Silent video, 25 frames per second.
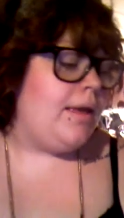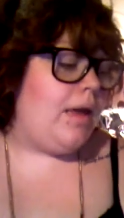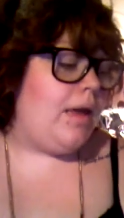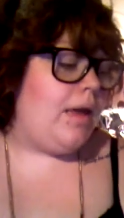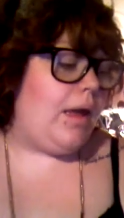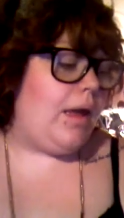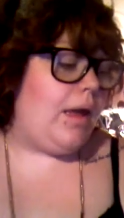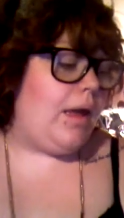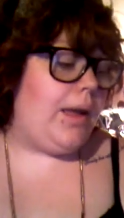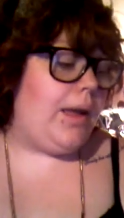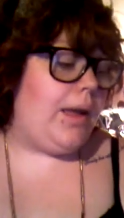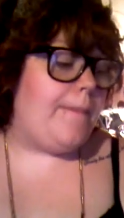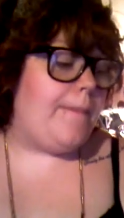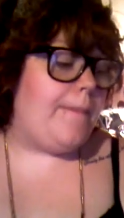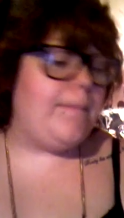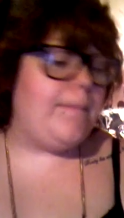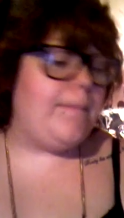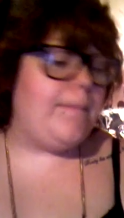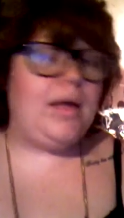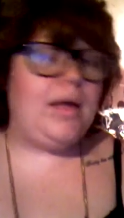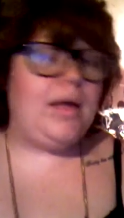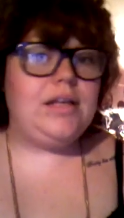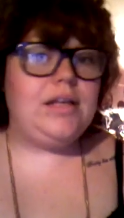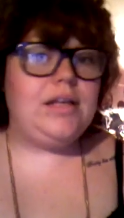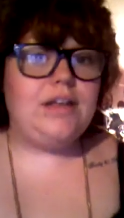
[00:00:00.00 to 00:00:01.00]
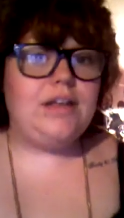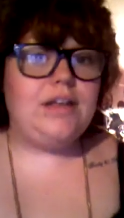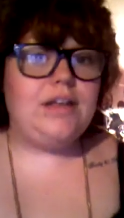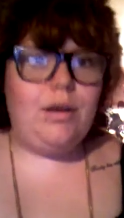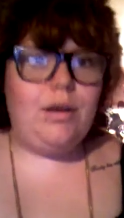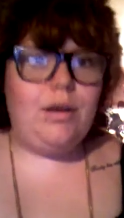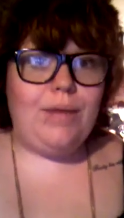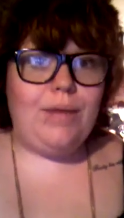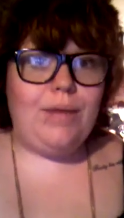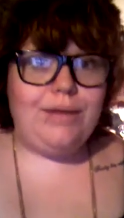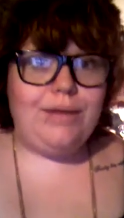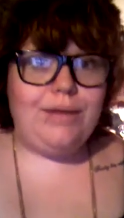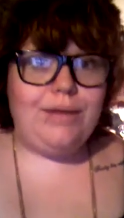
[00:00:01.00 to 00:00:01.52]
because I got
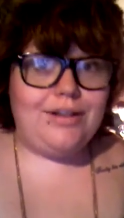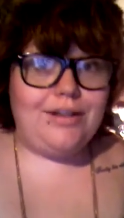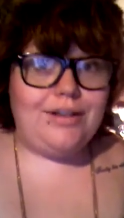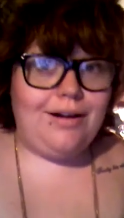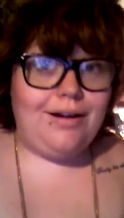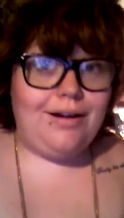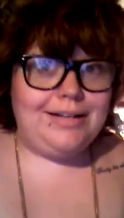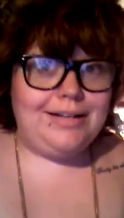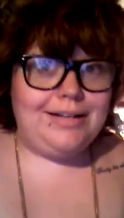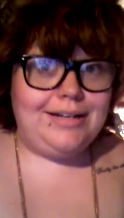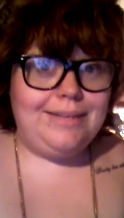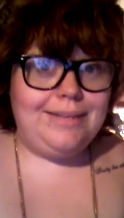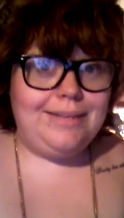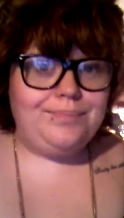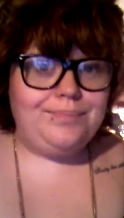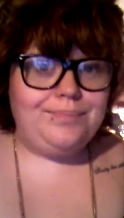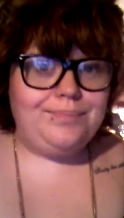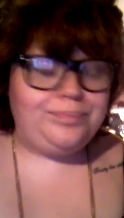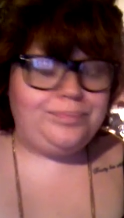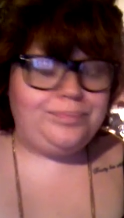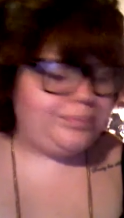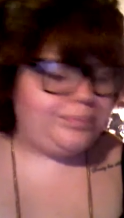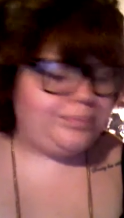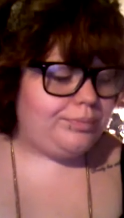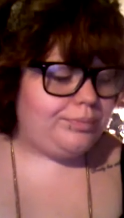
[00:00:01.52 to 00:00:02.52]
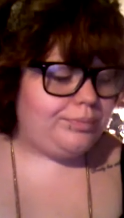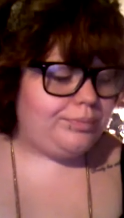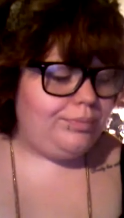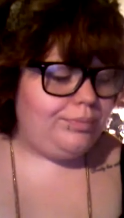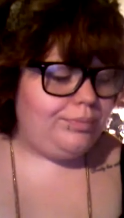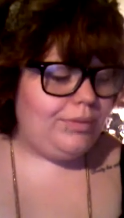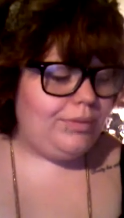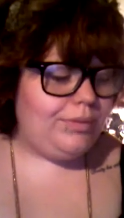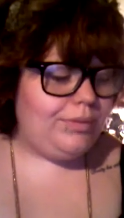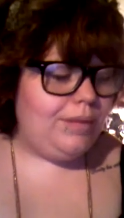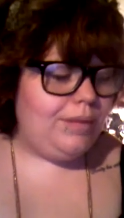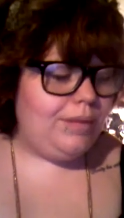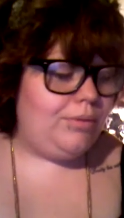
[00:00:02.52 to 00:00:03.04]
them while I was on holiday,
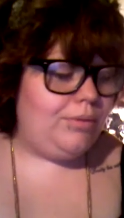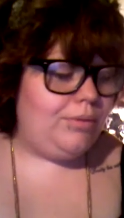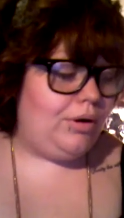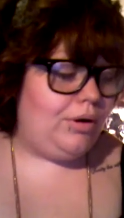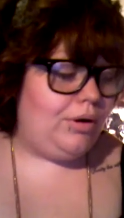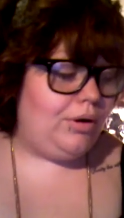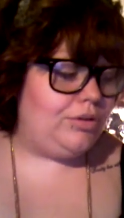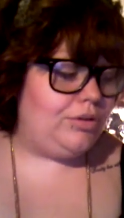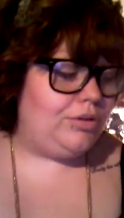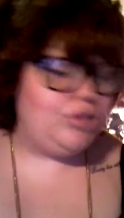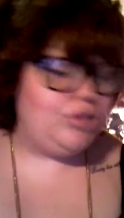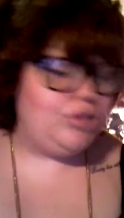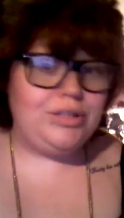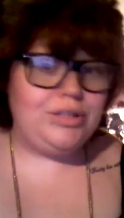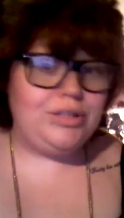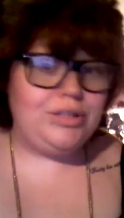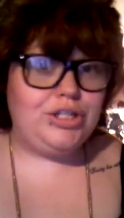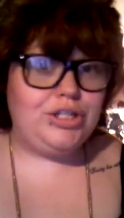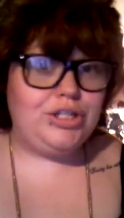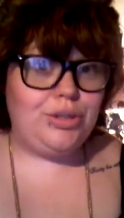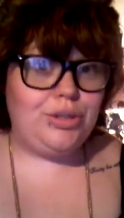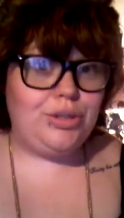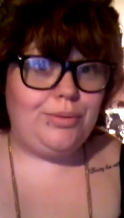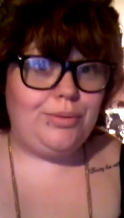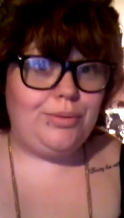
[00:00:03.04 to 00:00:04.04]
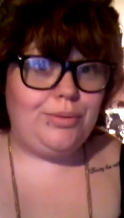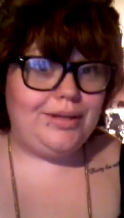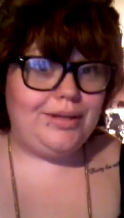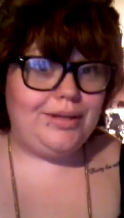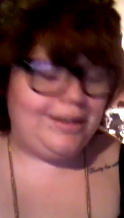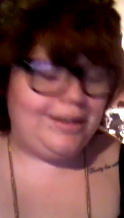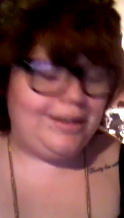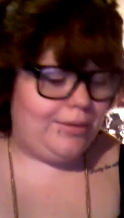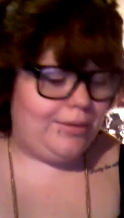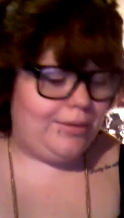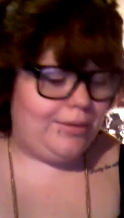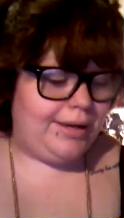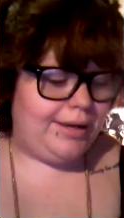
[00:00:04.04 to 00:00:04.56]
but I just wanted to show them you
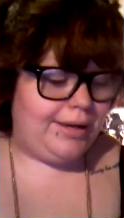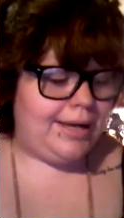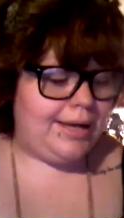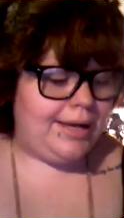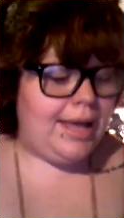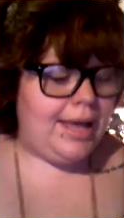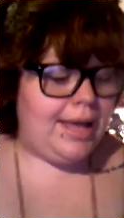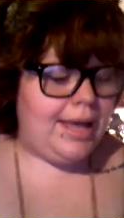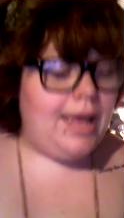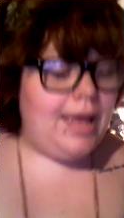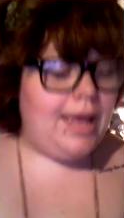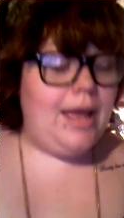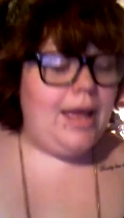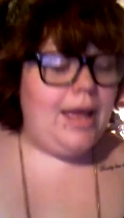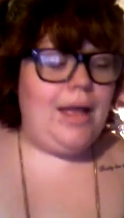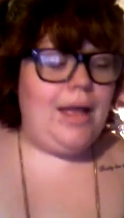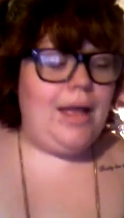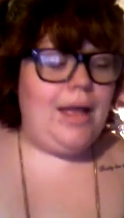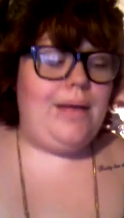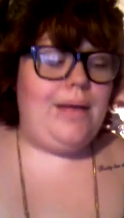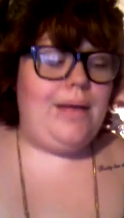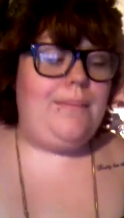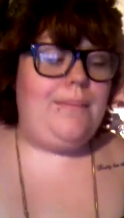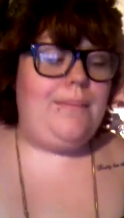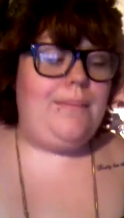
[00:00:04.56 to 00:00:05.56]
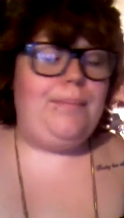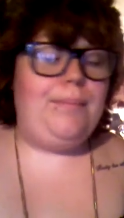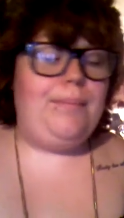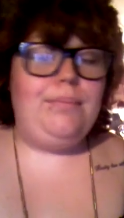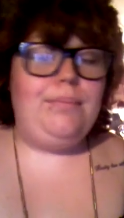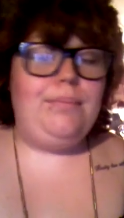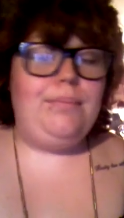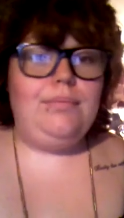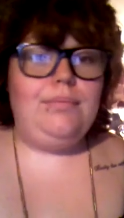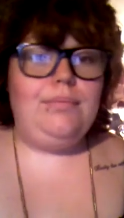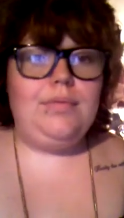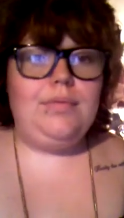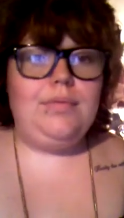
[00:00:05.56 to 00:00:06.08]
dead quick. They
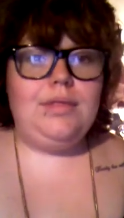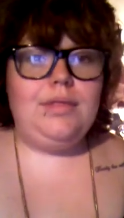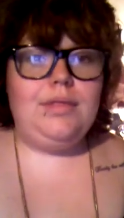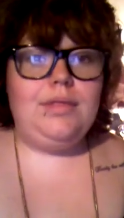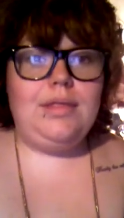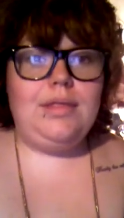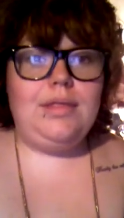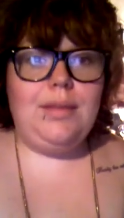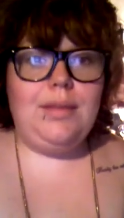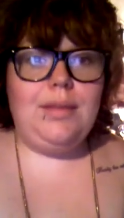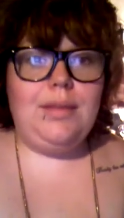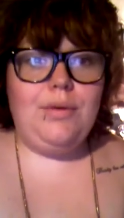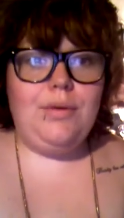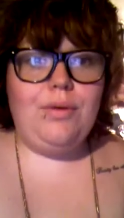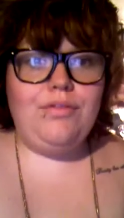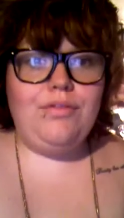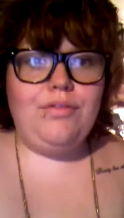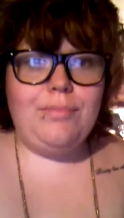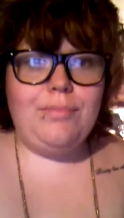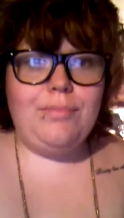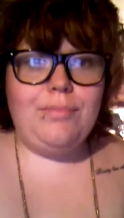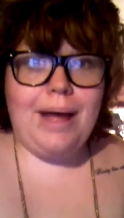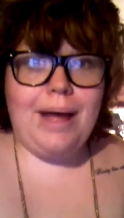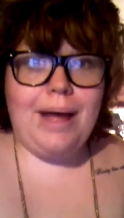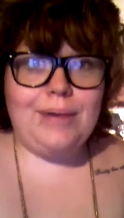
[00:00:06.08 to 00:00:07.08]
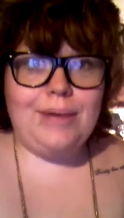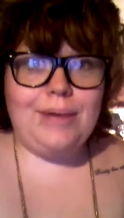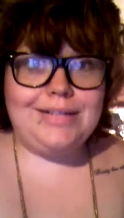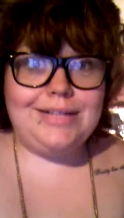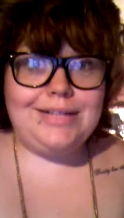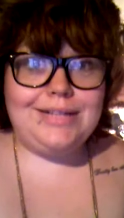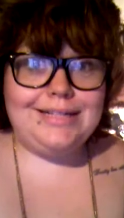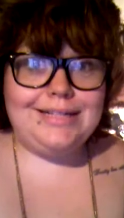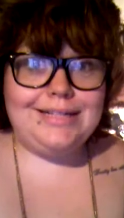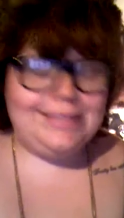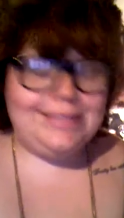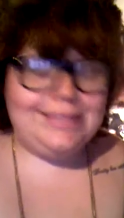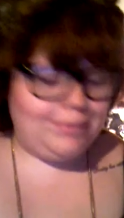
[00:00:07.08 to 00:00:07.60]
were from
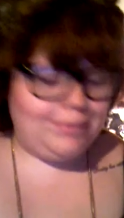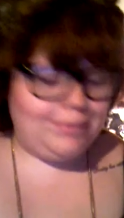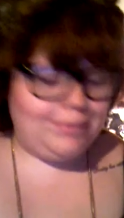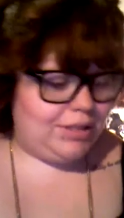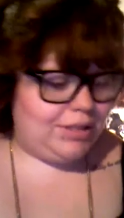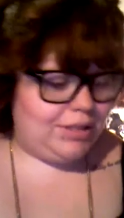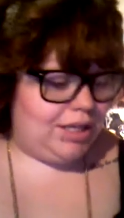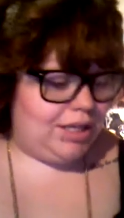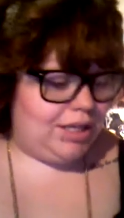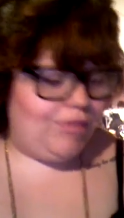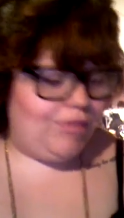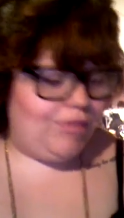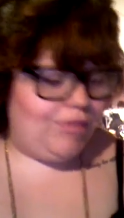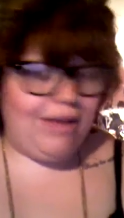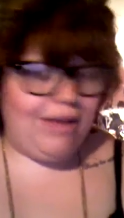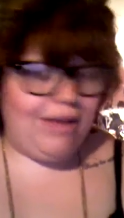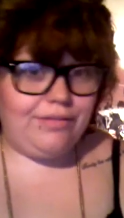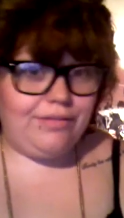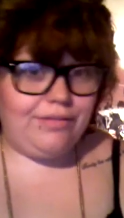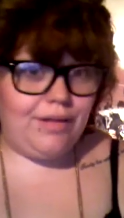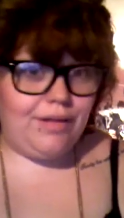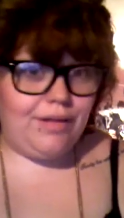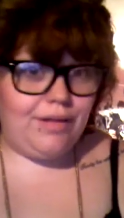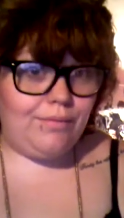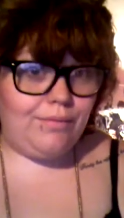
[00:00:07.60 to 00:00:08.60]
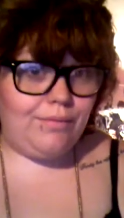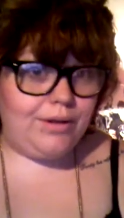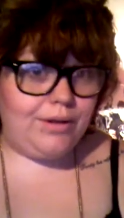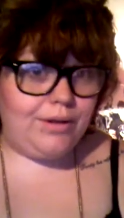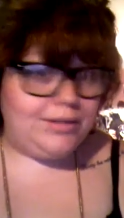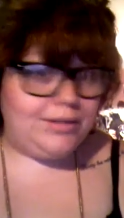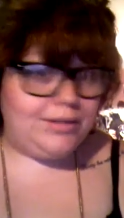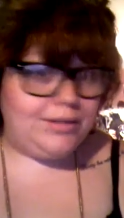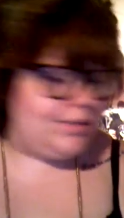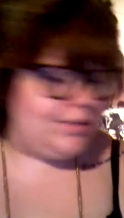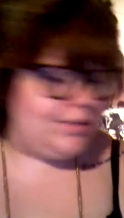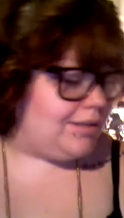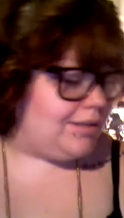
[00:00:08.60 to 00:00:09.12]
Poundland, but the Revlon
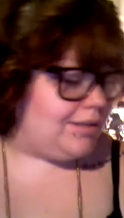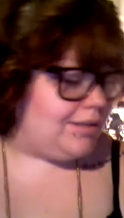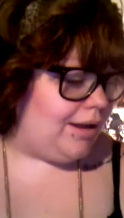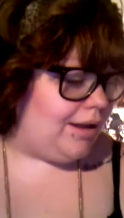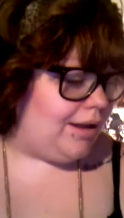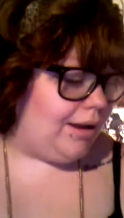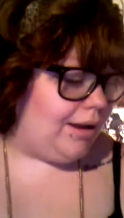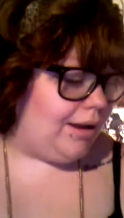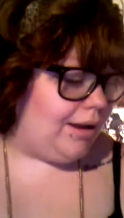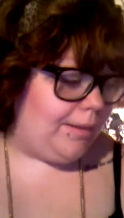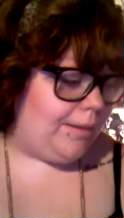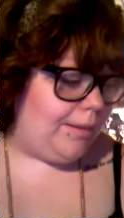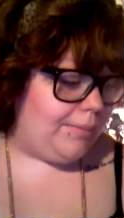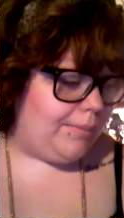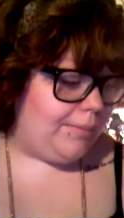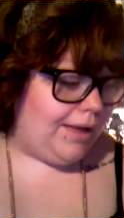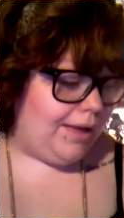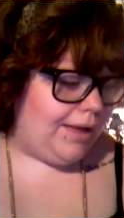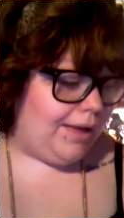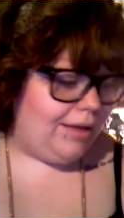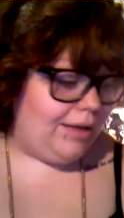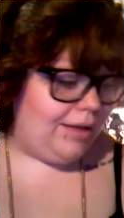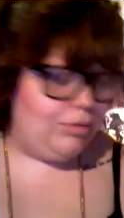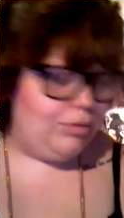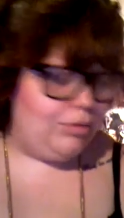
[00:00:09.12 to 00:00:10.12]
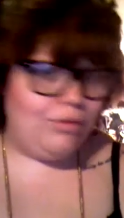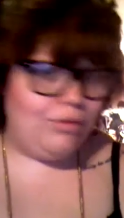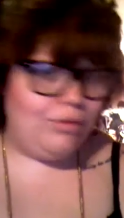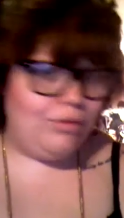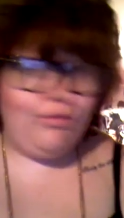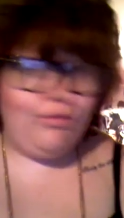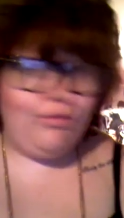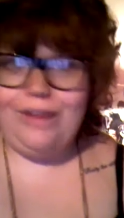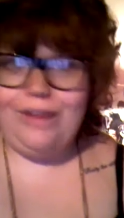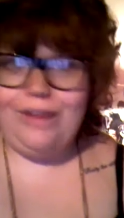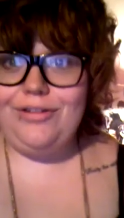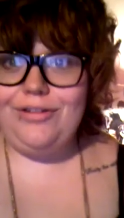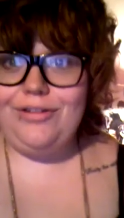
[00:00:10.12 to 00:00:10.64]
ones. I love
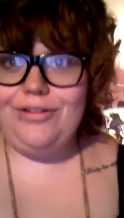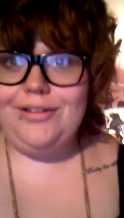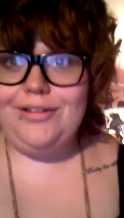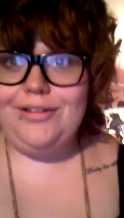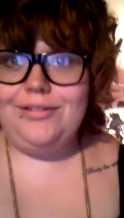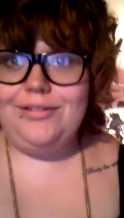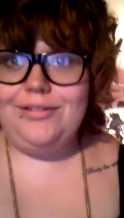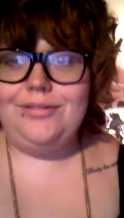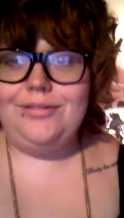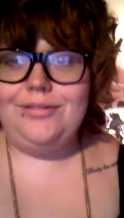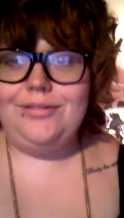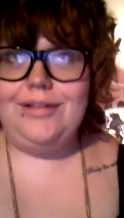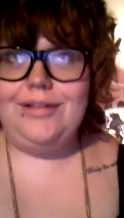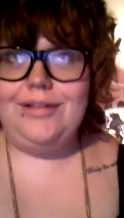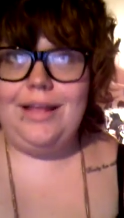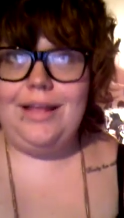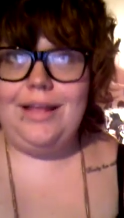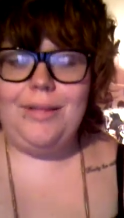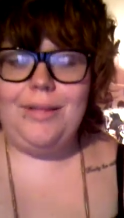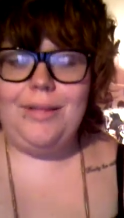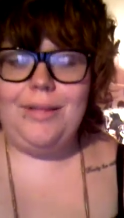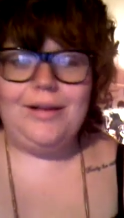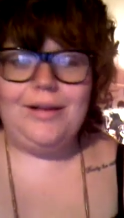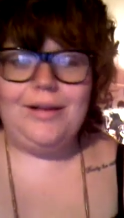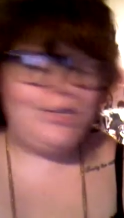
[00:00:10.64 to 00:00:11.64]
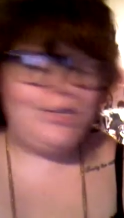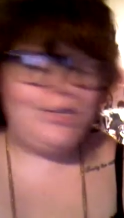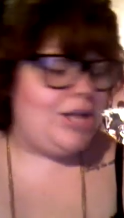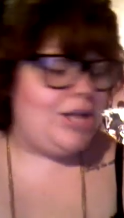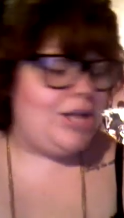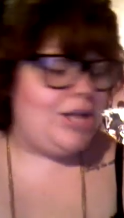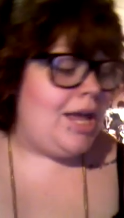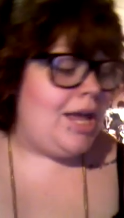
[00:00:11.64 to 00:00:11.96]
Revlon nail polish,